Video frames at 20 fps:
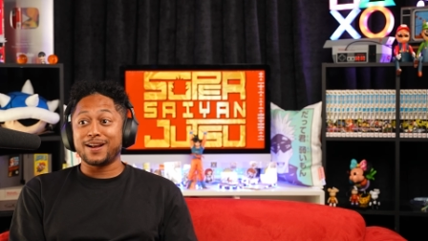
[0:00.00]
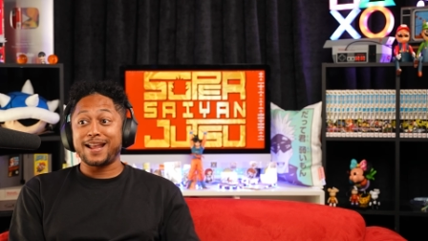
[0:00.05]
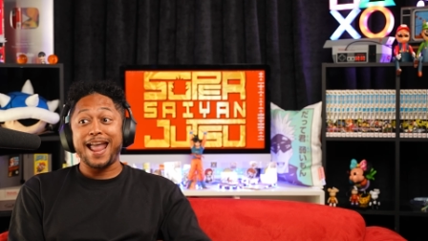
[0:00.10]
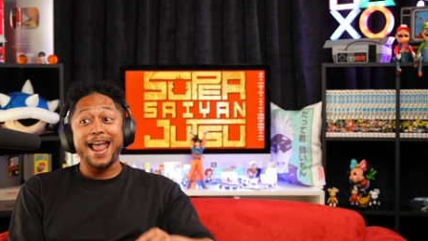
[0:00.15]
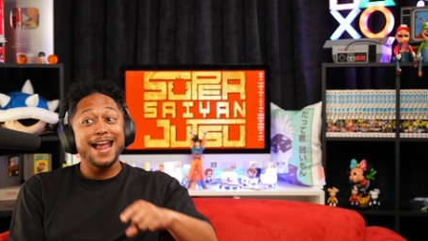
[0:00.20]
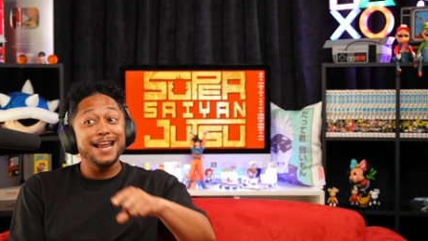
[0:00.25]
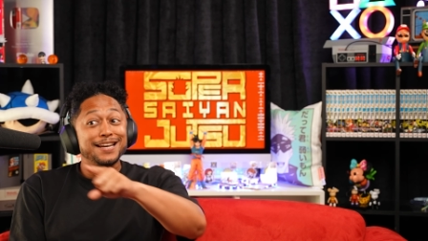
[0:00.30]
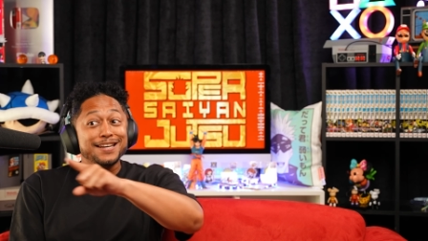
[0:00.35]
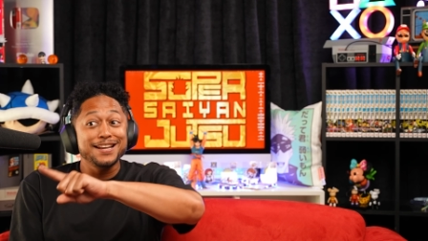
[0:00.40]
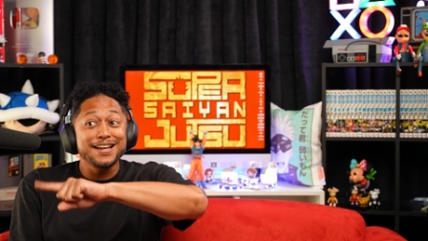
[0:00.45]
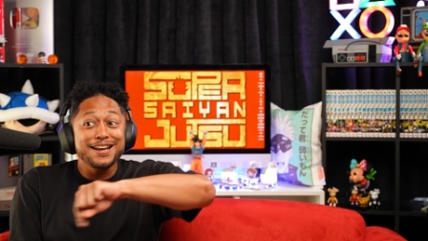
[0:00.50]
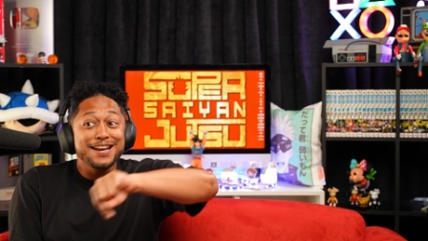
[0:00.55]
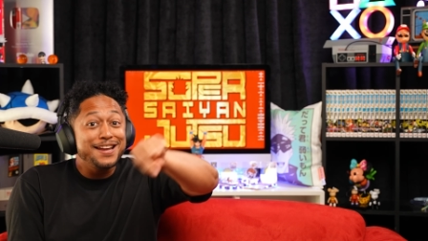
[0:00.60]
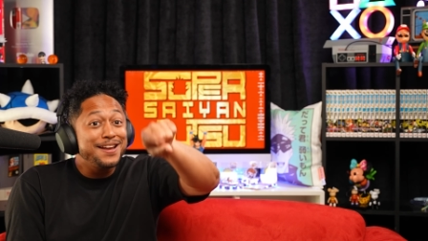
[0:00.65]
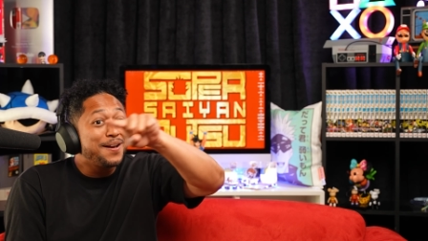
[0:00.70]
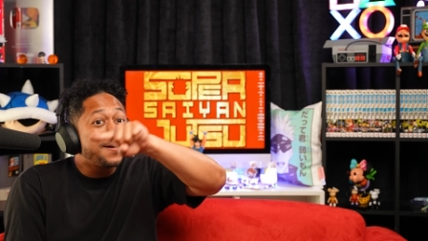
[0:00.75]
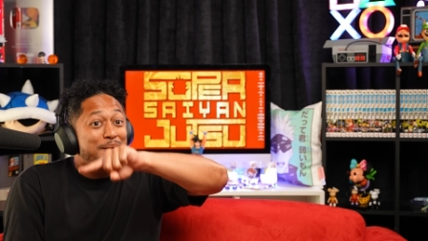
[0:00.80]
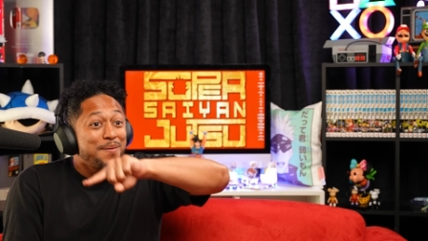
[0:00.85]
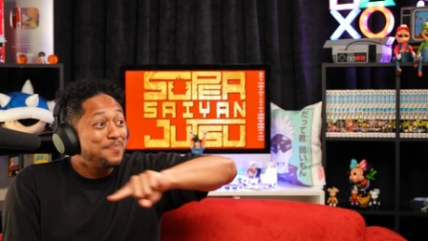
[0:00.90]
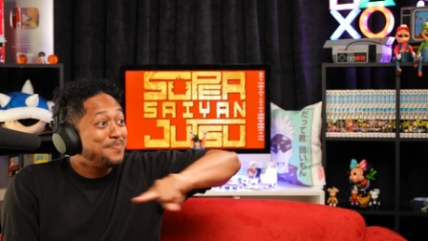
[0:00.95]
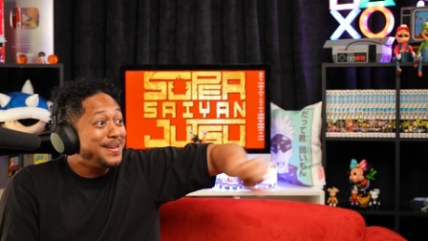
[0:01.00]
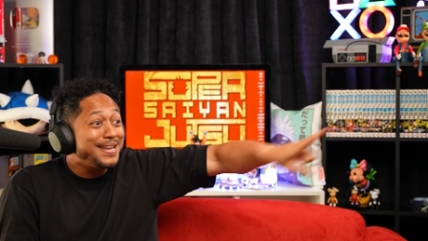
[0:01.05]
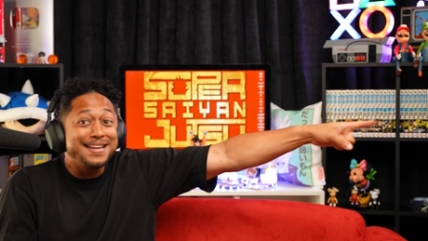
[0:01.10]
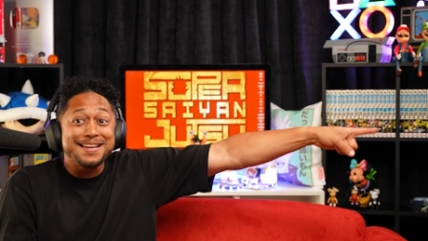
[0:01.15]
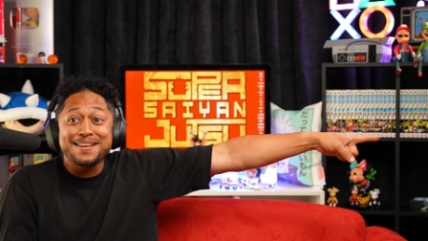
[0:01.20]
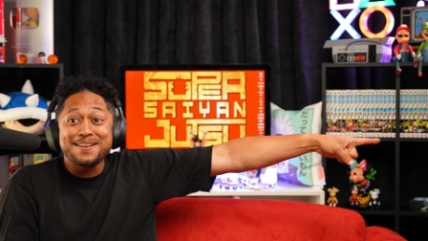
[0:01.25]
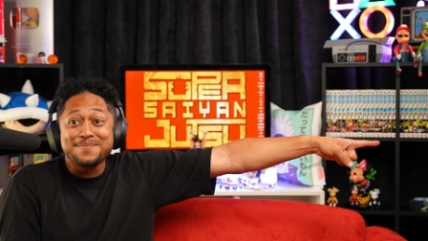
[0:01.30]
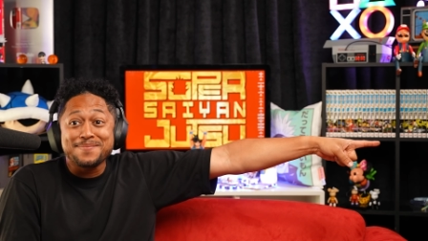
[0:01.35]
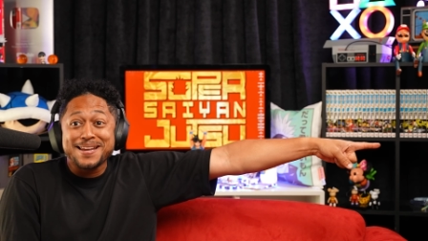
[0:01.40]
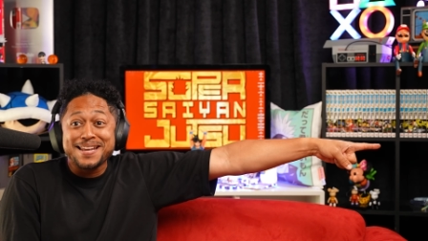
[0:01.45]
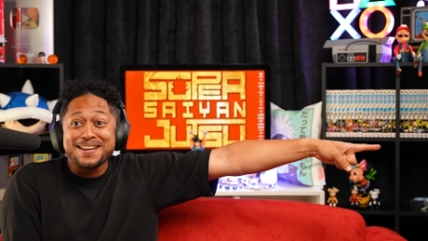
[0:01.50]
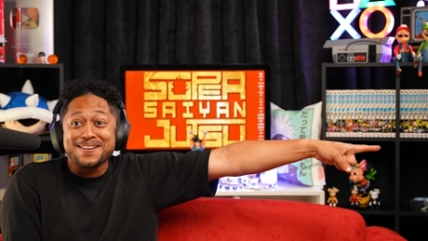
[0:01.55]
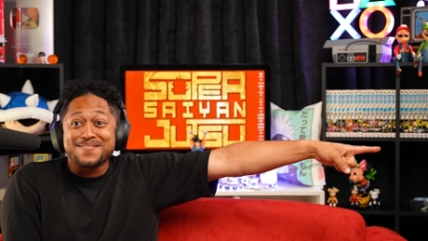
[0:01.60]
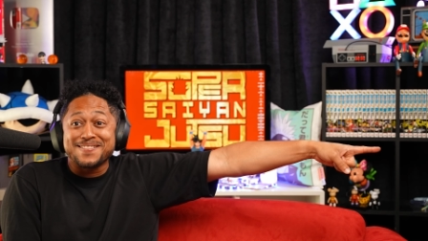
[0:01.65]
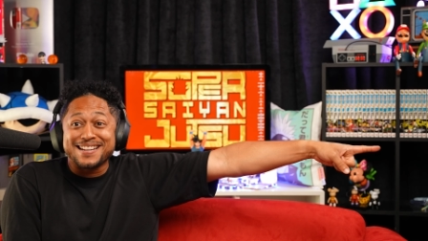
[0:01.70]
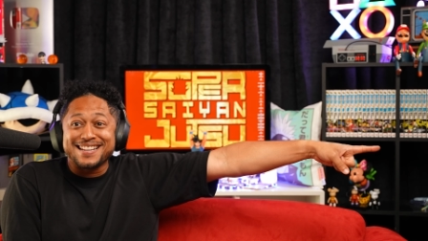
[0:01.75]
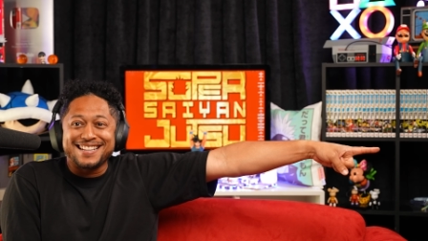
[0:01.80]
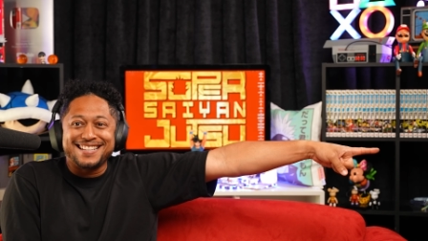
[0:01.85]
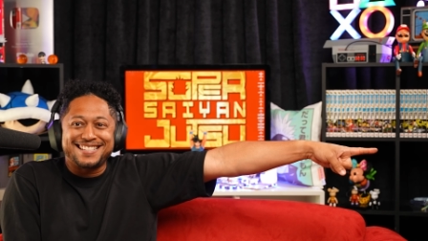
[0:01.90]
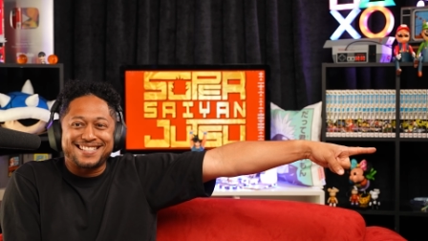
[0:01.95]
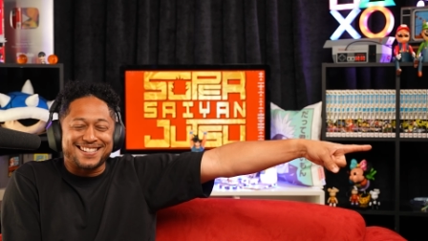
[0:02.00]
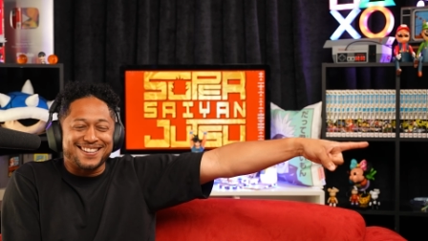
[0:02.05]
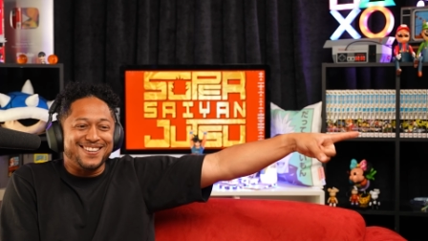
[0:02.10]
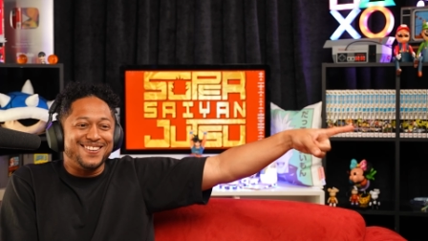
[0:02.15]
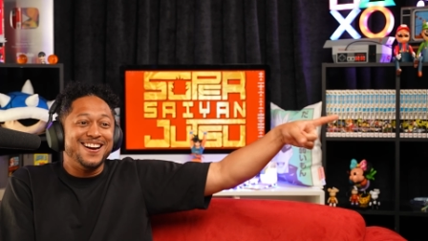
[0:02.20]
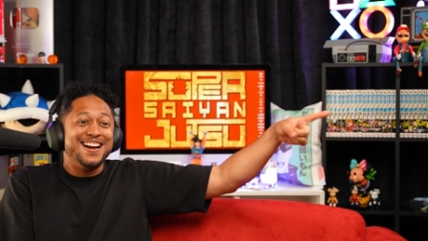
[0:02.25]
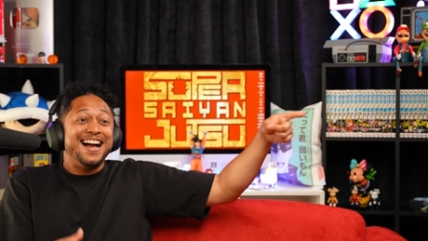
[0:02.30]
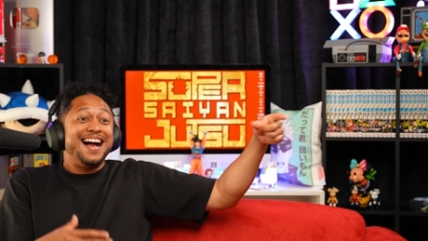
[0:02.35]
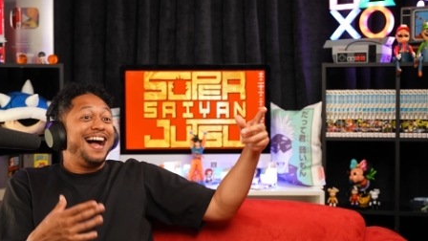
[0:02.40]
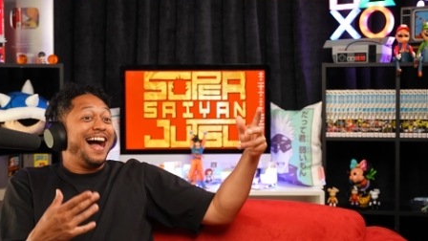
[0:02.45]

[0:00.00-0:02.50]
can't none of y'all beat him anyway, so